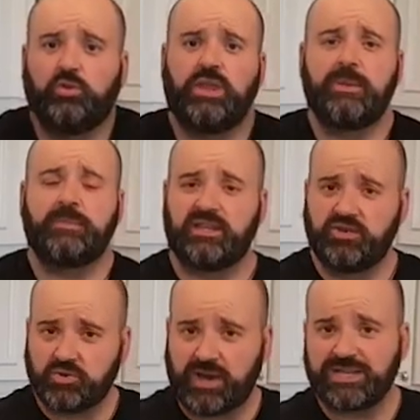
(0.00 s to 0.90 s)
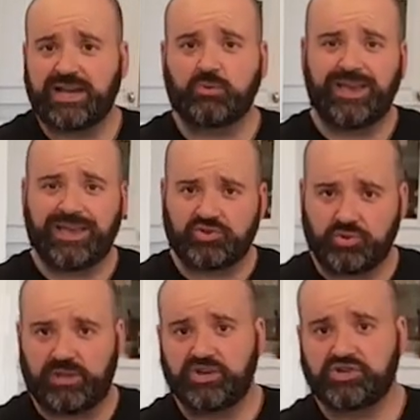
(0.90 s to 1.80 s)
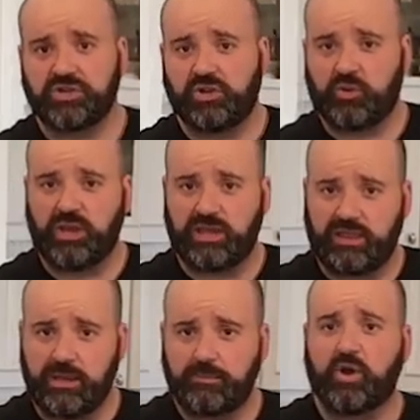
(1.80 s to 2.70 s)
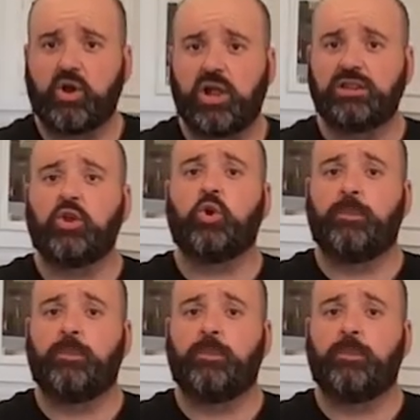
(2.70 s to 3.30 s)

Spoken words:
Today I'm gonna teach you guys how to make a traditional Greek dip called